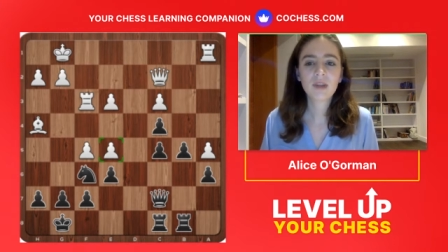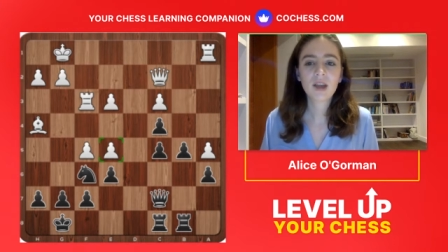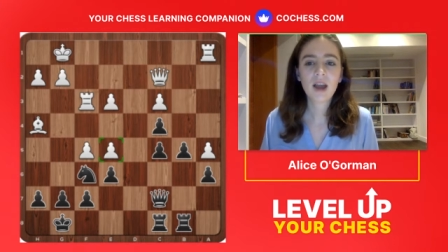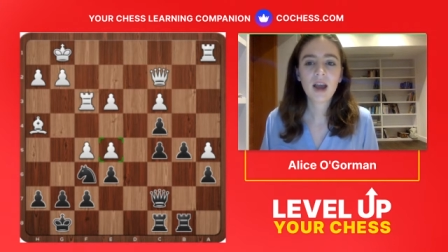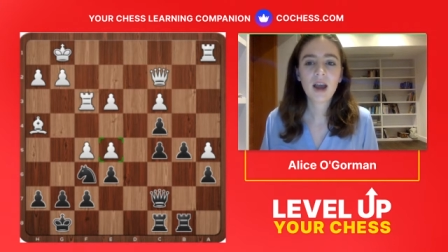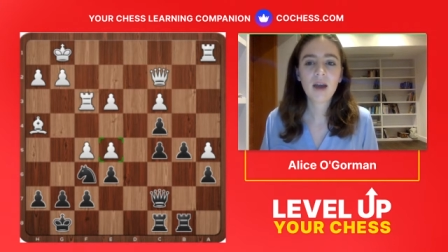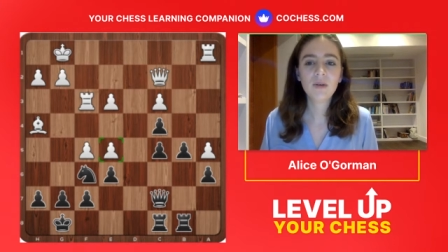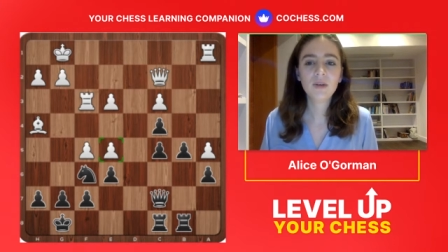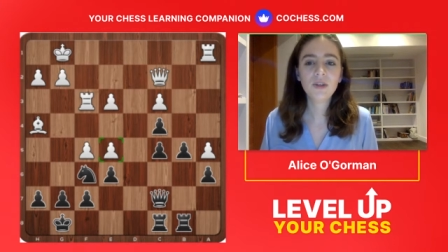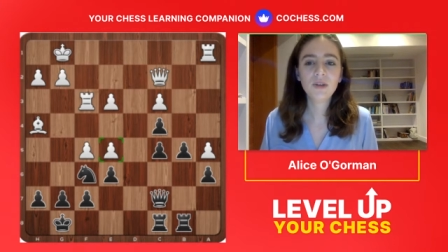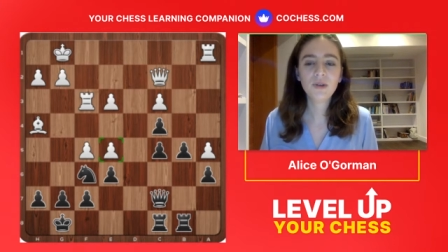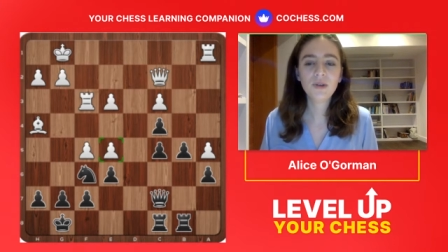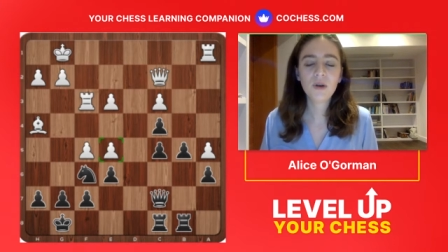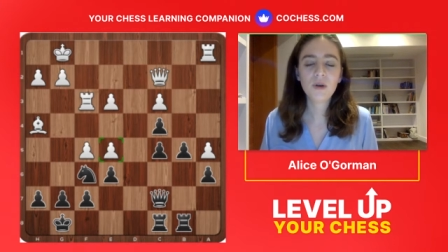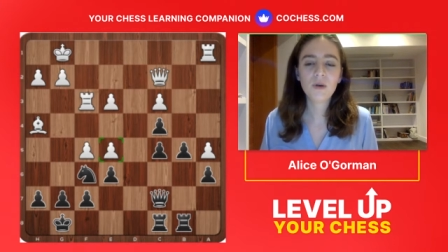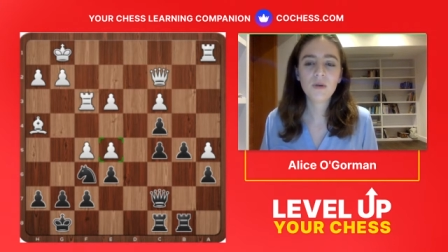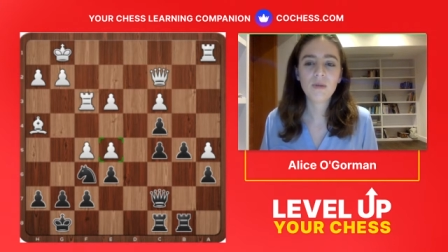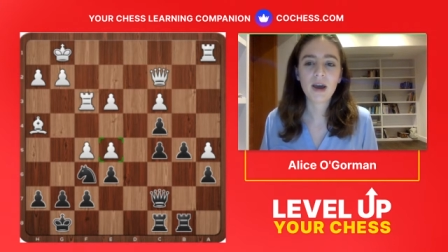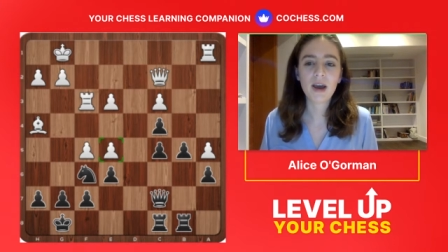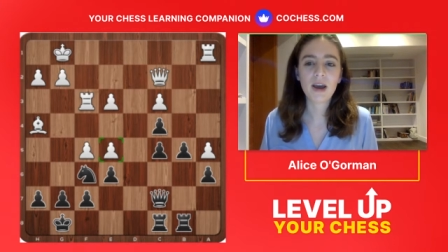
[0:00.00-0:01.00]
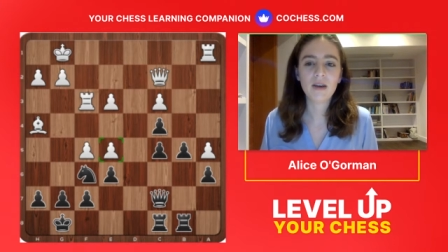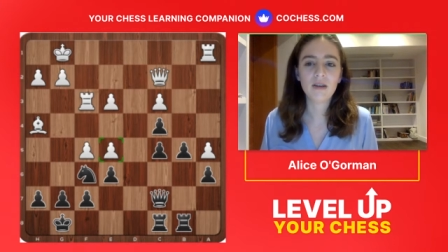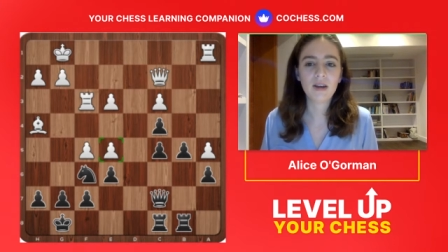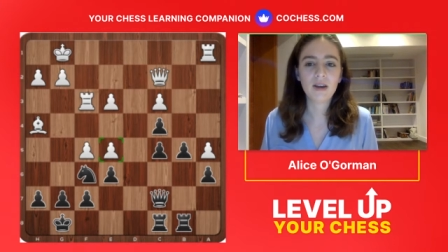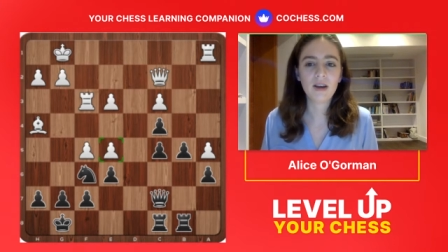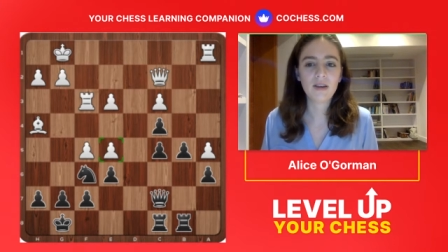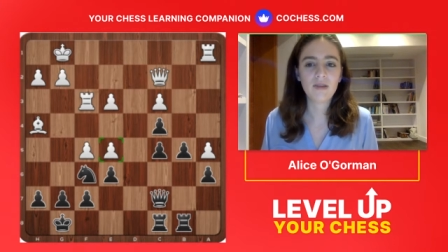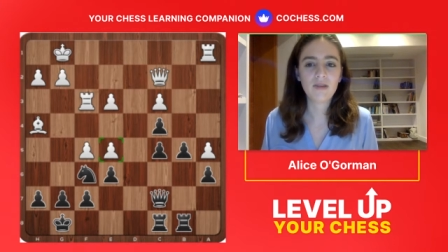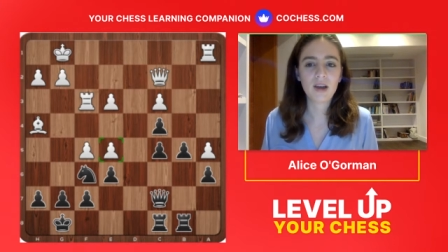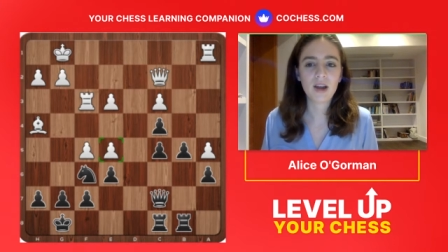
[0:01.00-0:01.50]
how would you go about
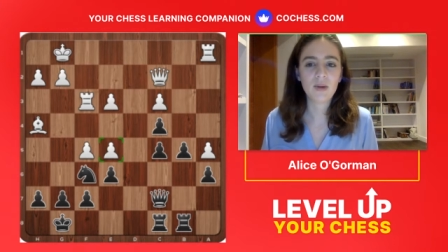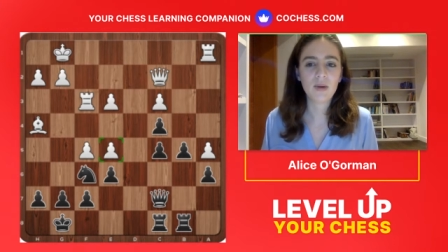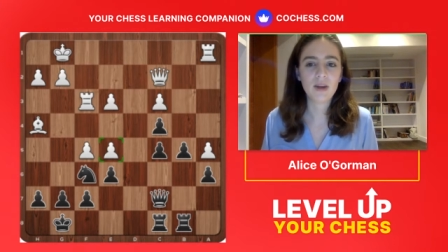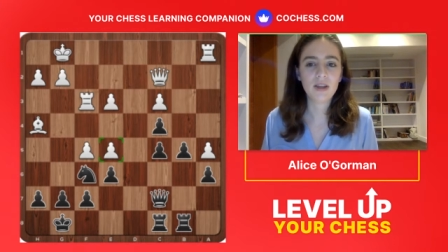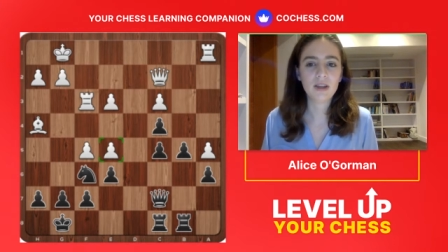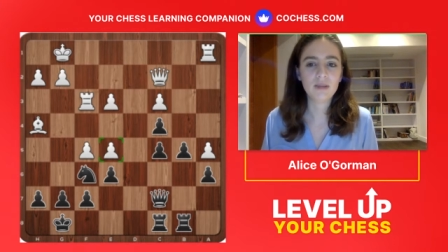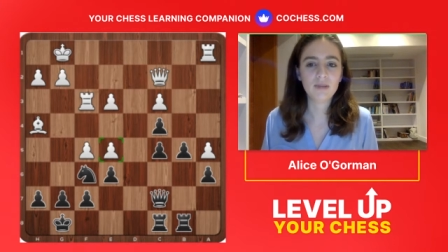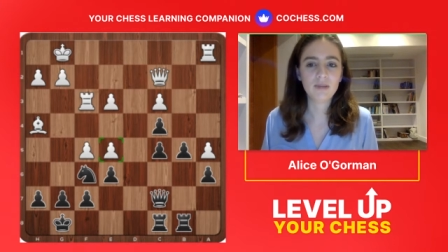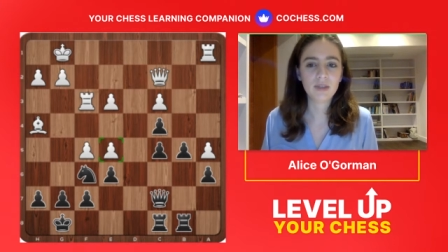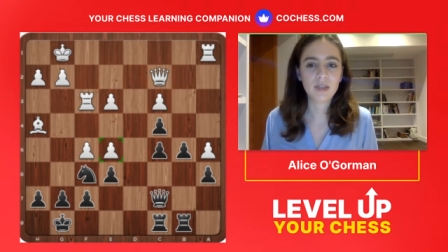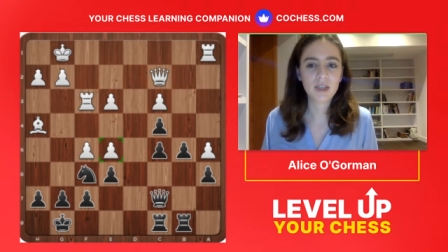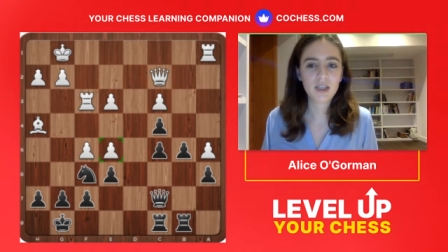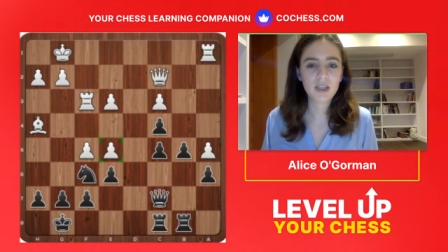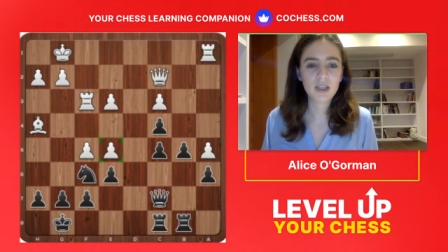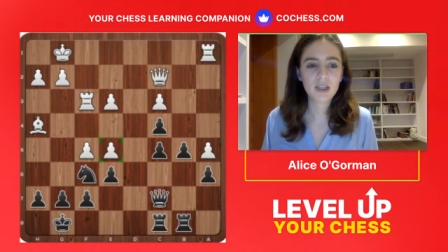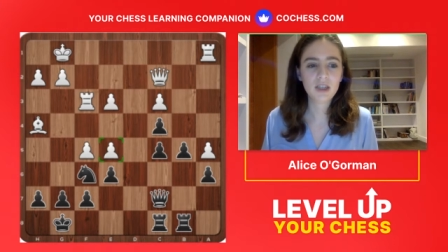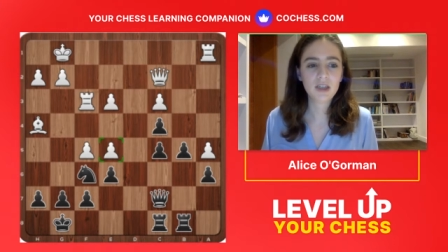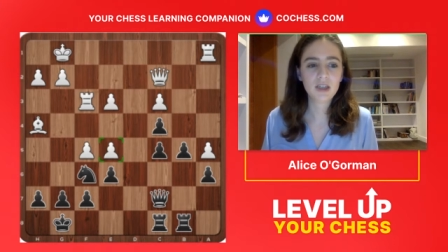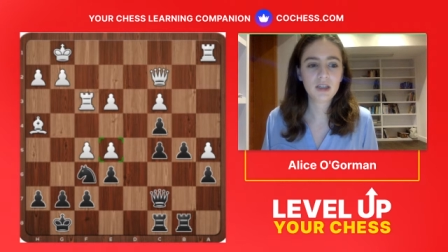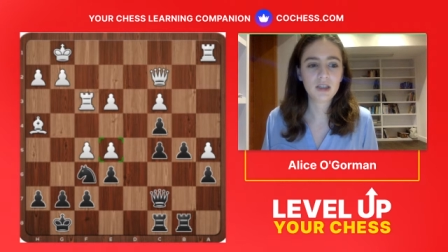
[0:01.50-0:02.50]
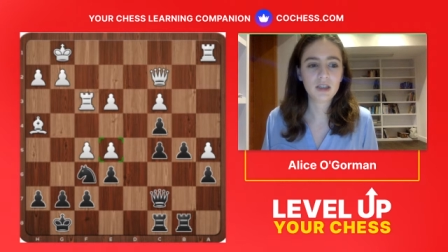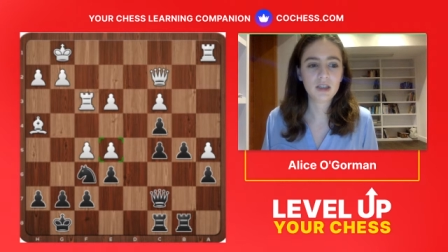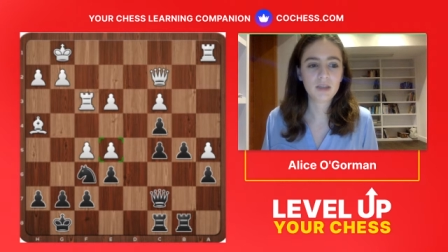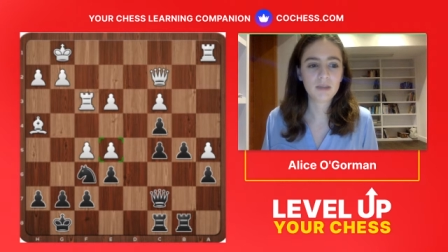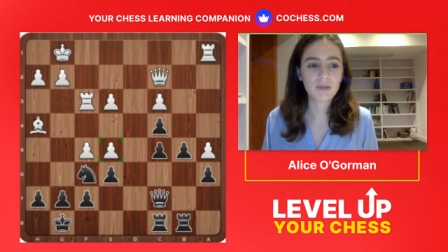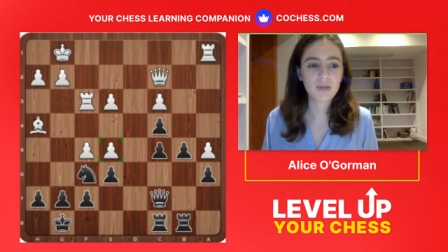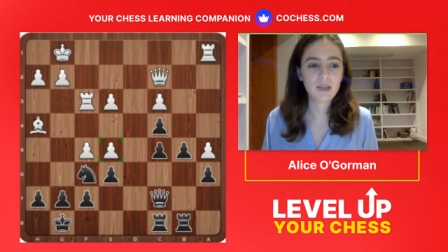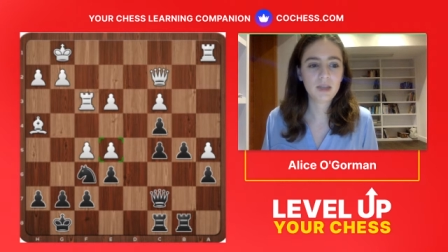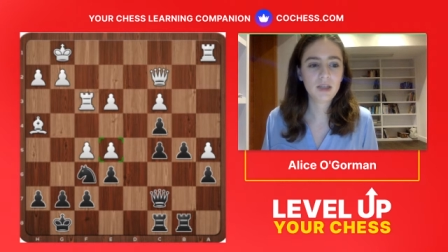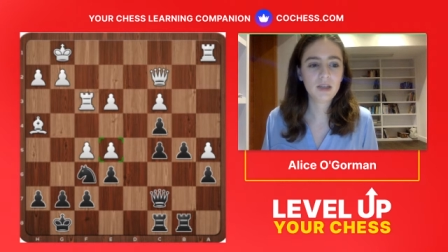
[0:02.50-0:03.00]
evaluating this position? There's a
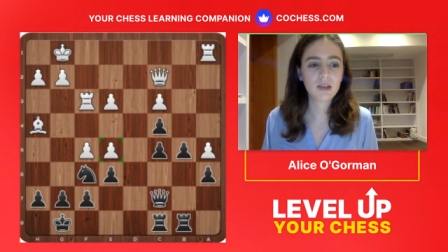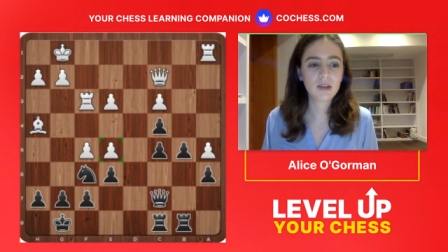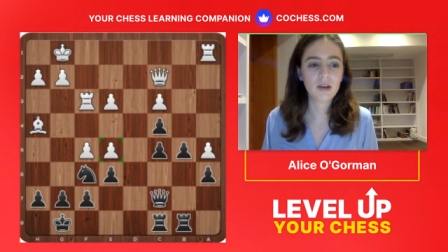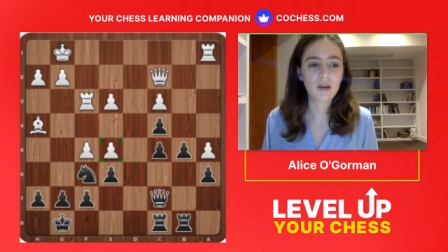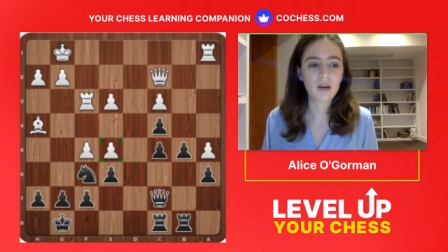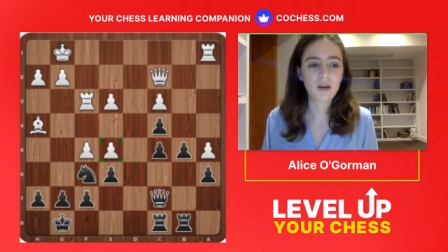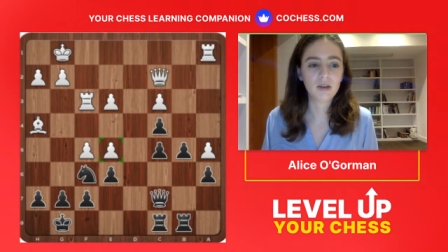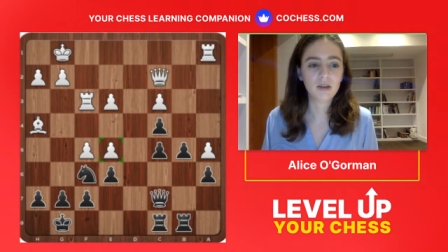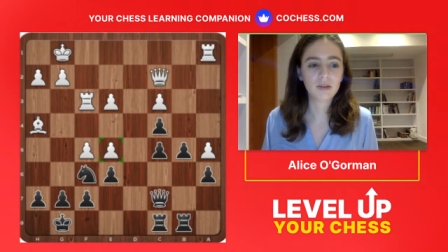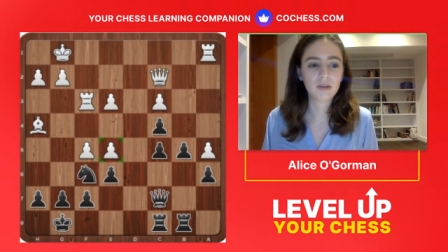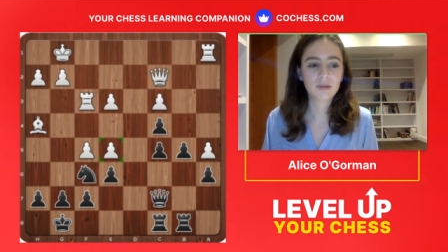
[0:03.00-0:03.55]
piece on.